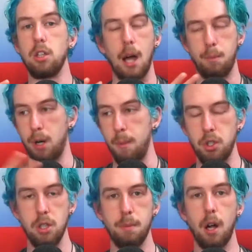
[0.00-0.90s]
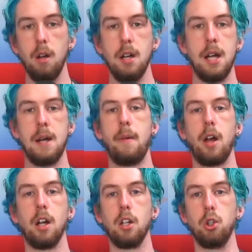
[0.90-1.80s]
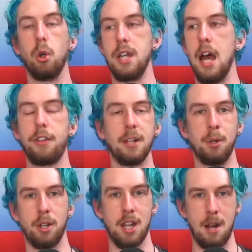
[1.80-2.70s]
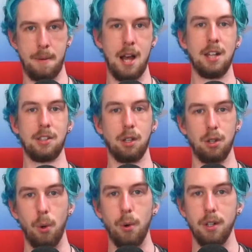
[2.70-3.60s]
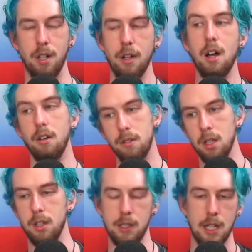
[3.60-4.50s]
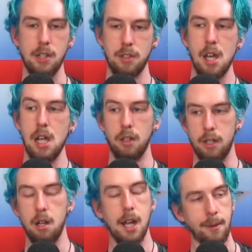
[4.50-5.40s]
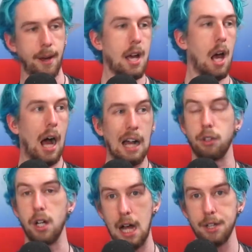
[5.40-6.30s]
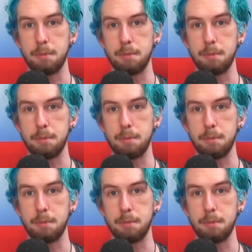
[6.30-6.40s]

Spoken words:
I promise you, bro, you're nothing more than a passing thought of, the guy's, anyway, I've got other